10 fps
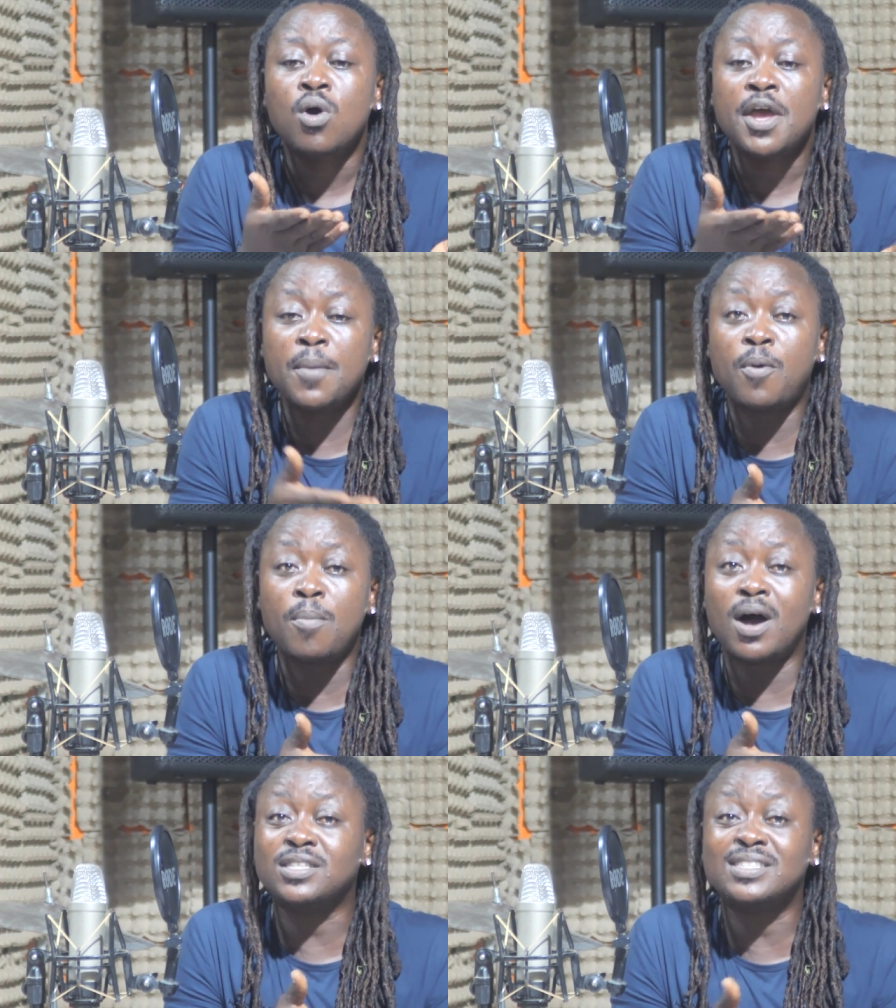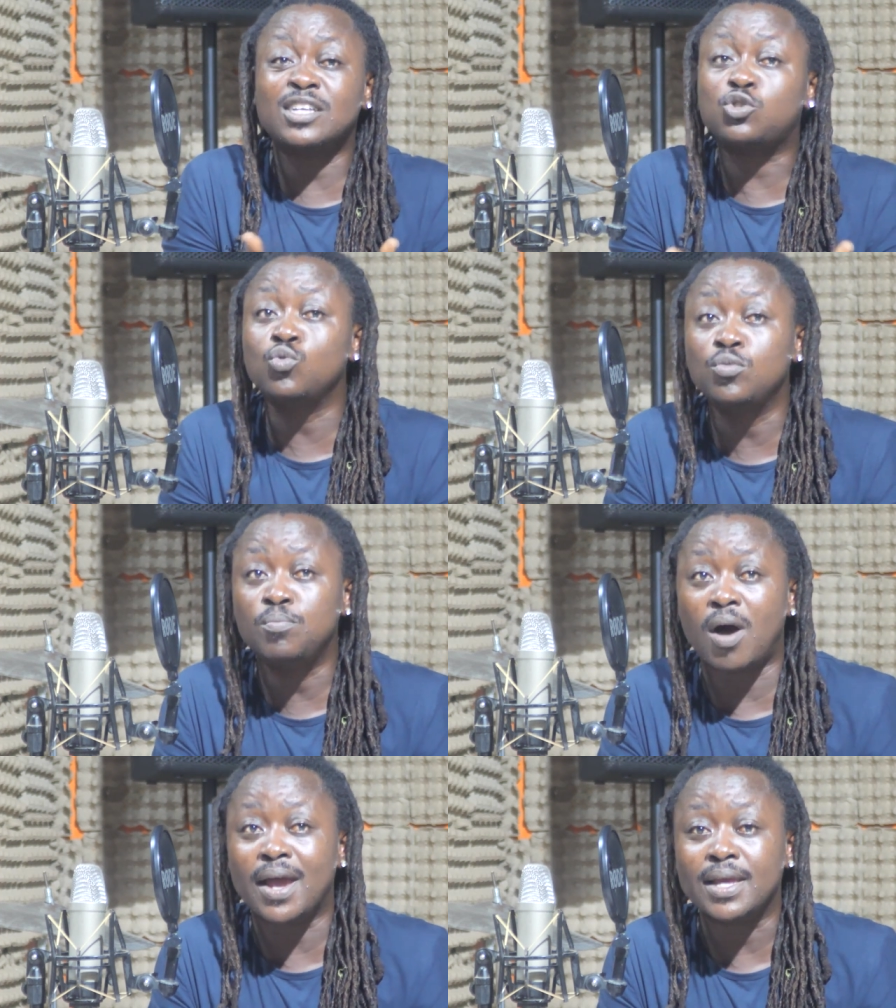hip hop artists that stood
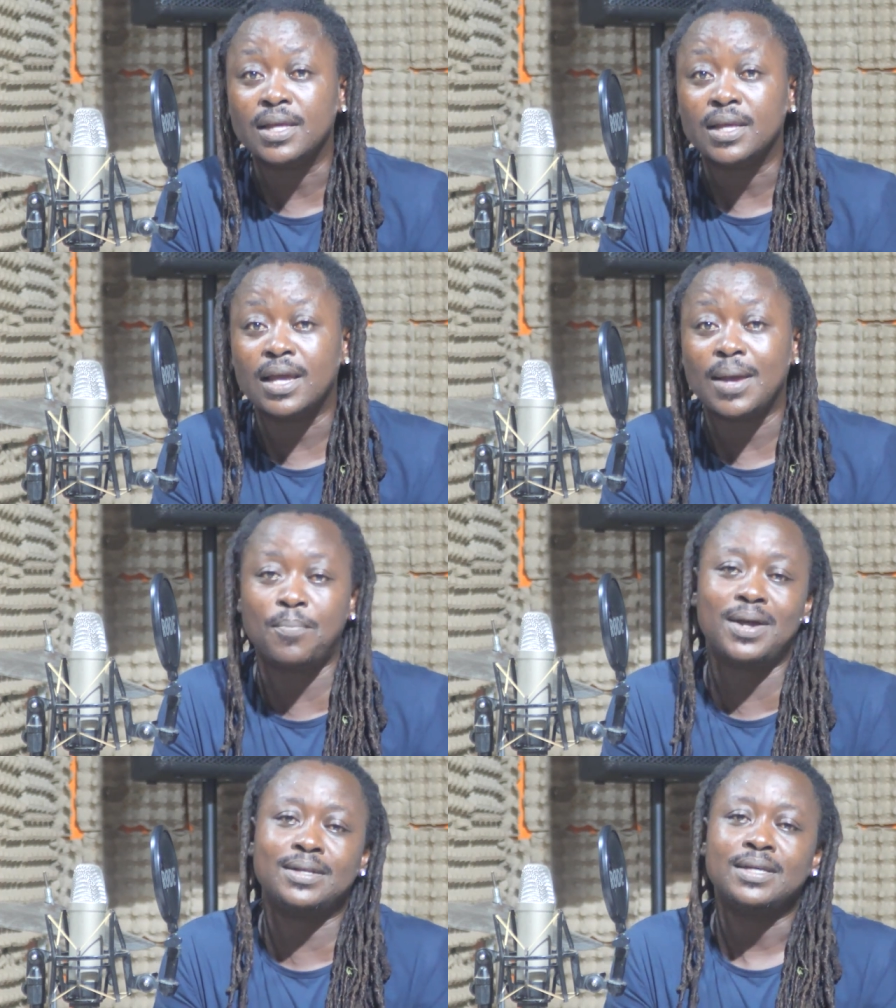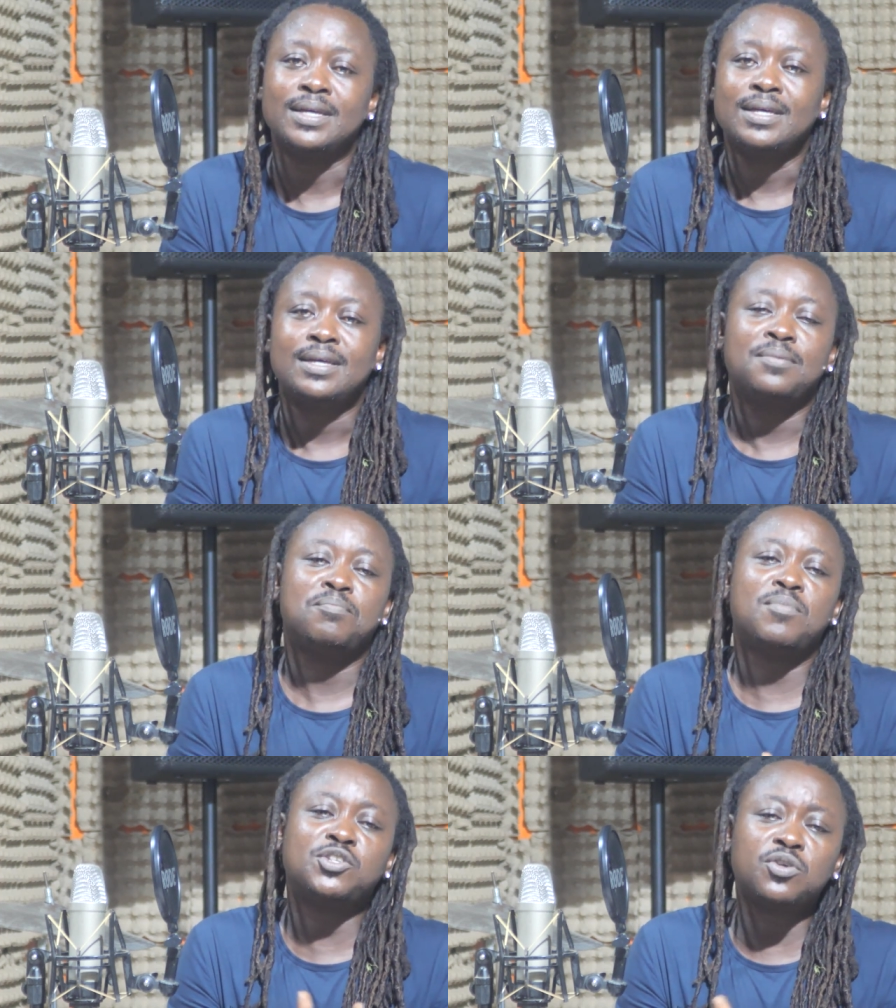by, but
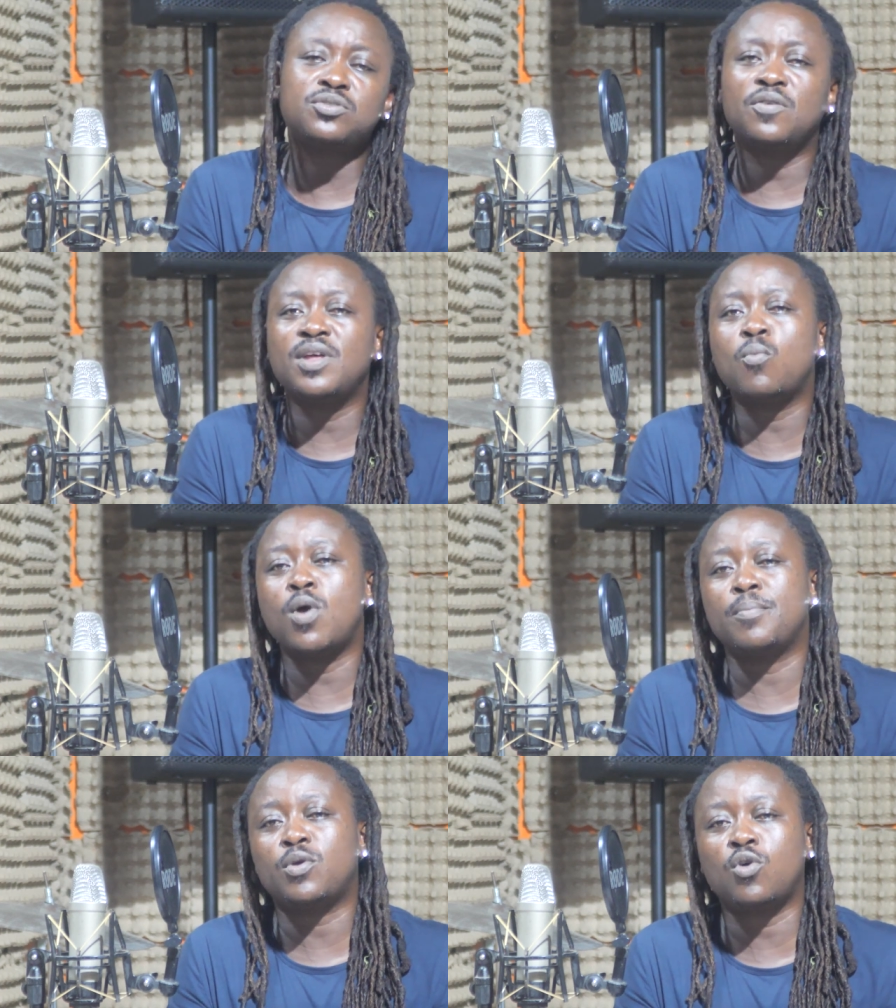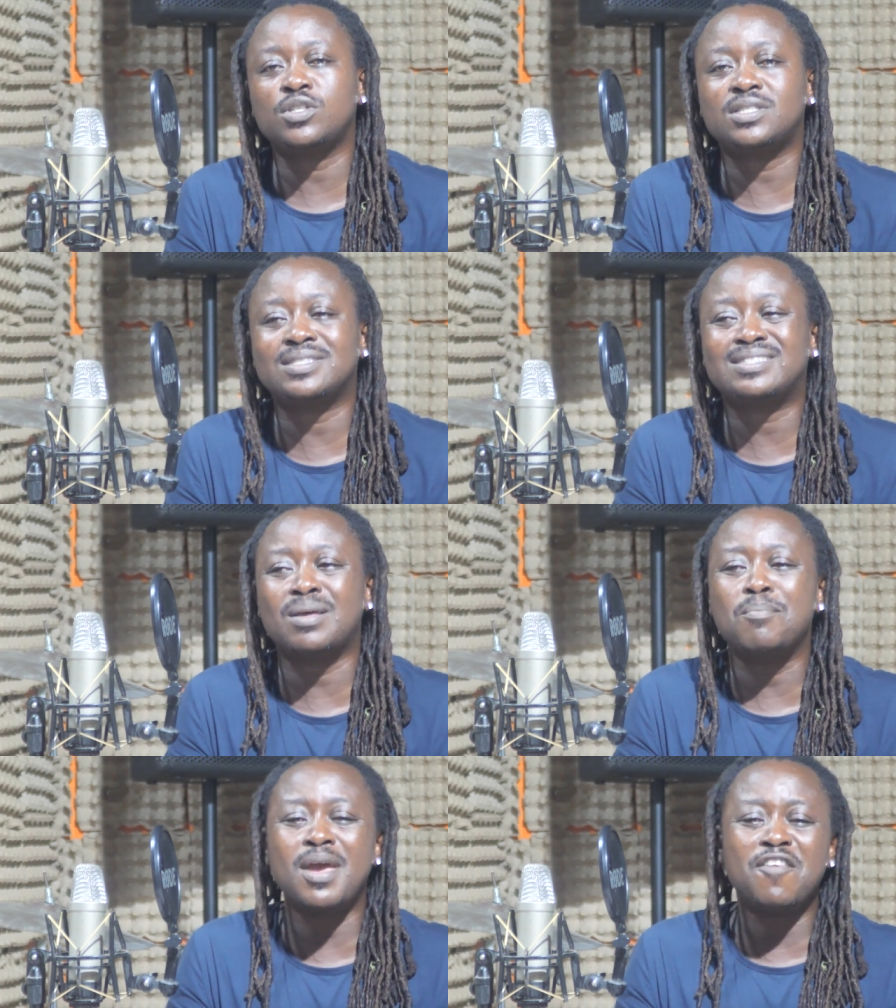majority of them went because
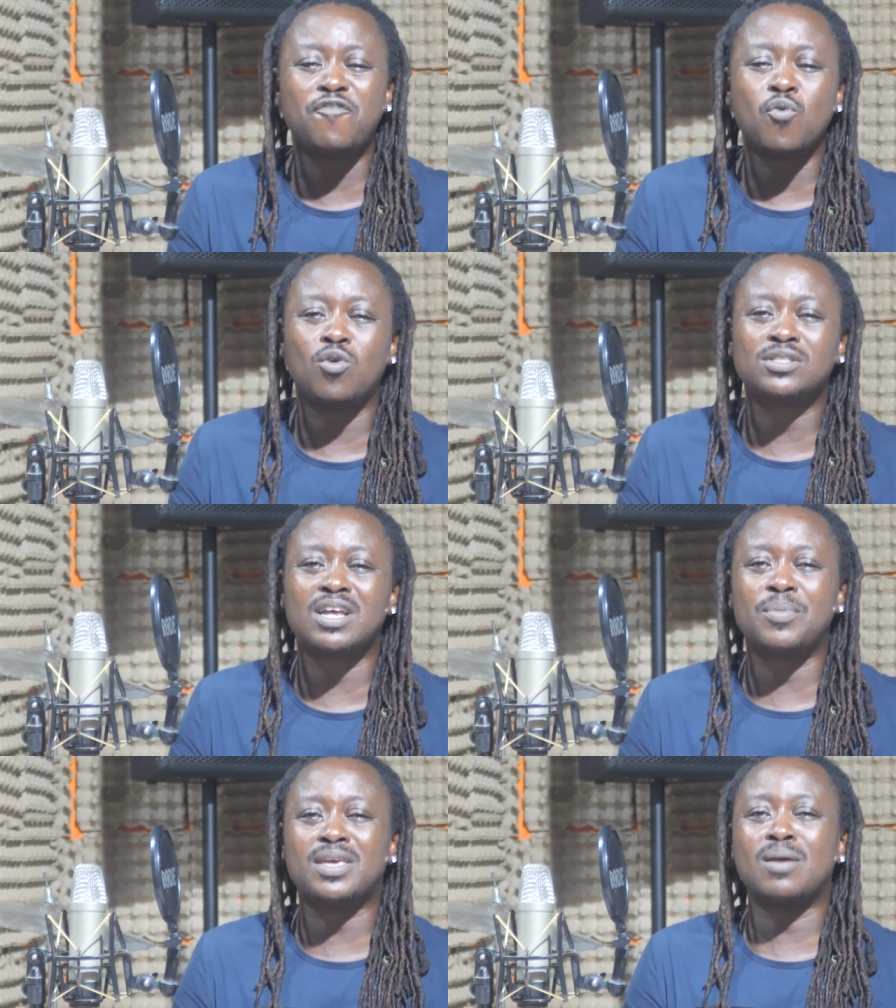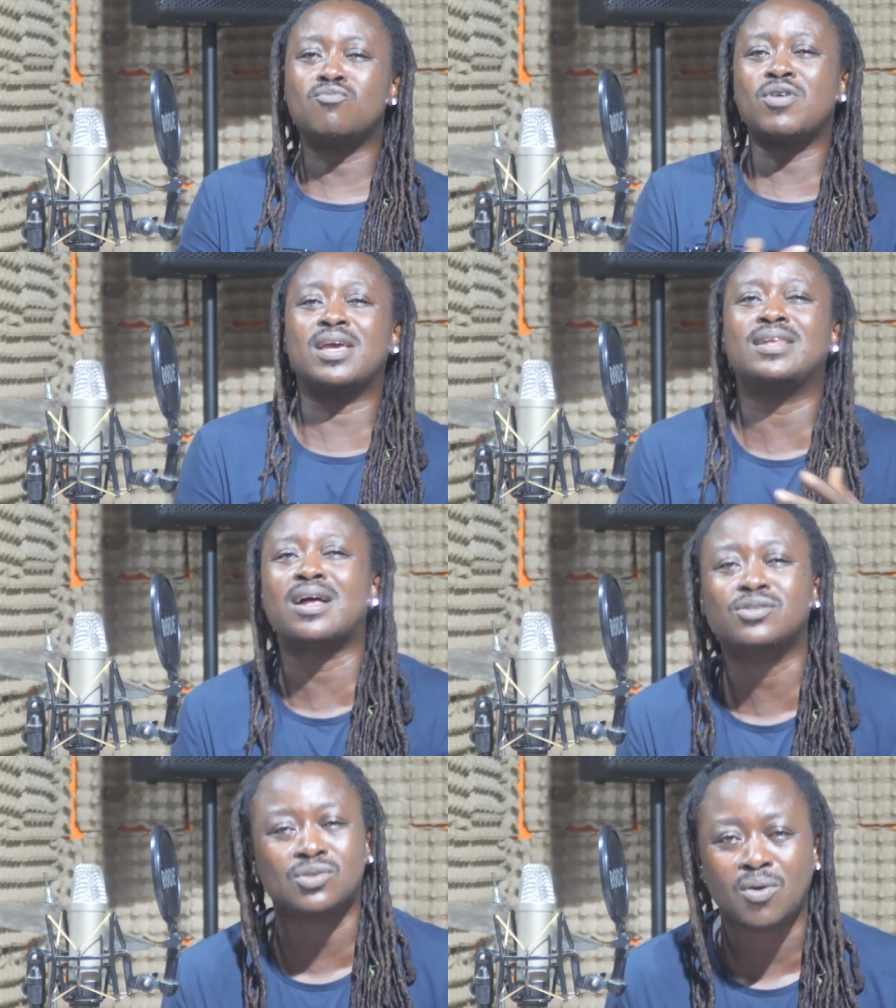the main focus now became reggae
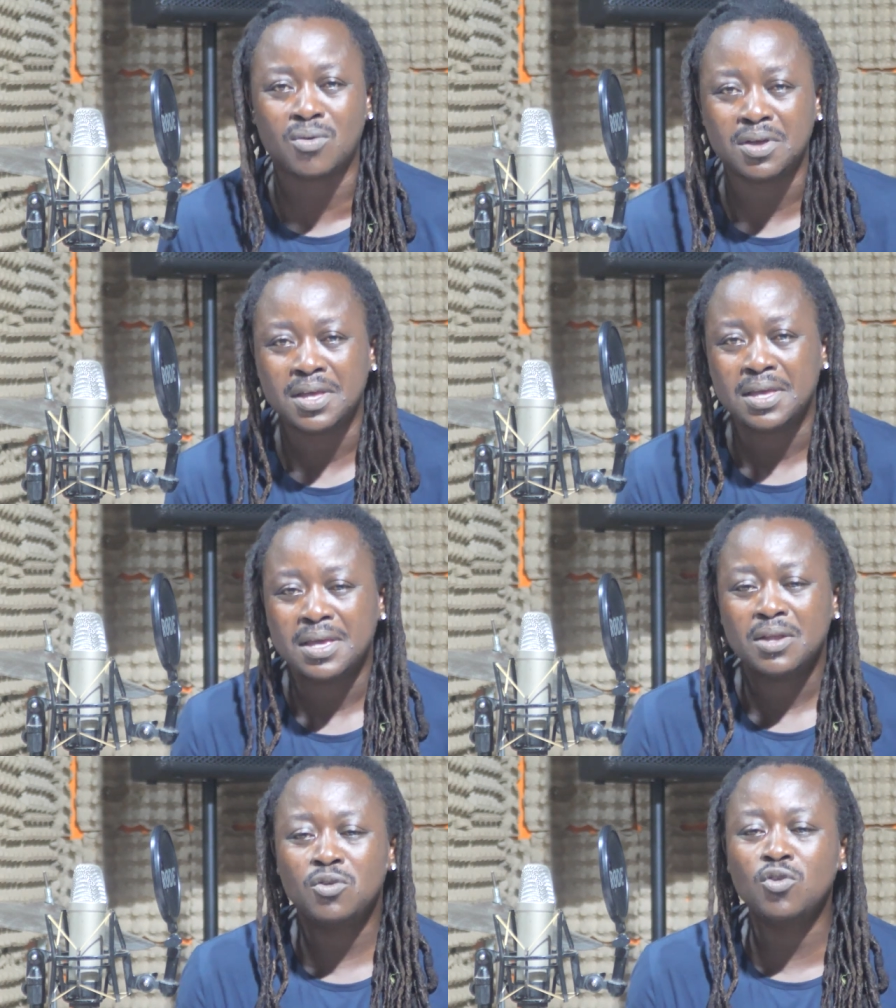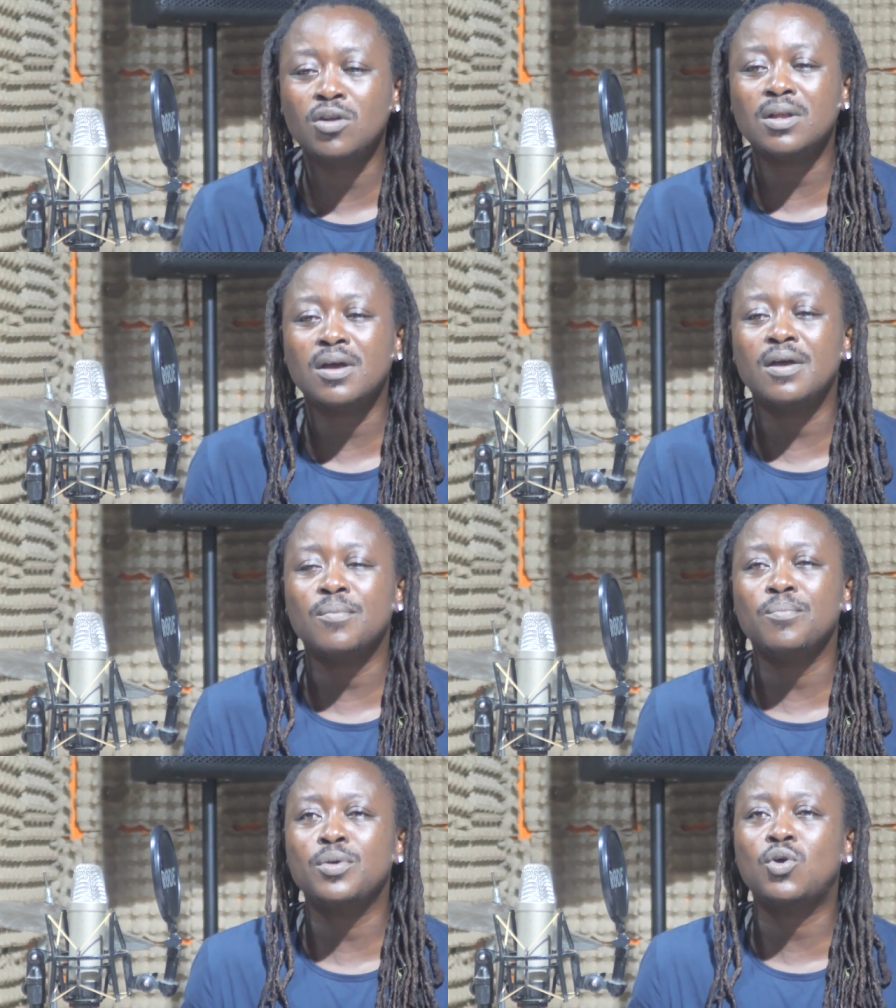dancehall. Not
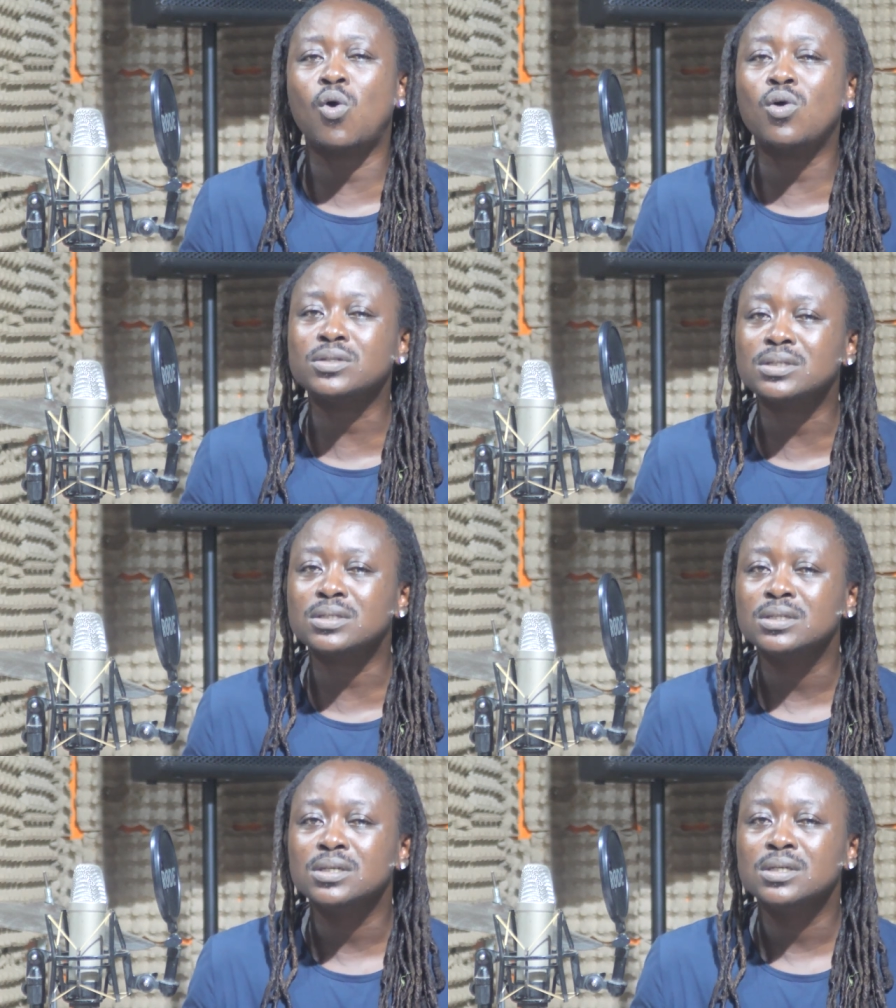because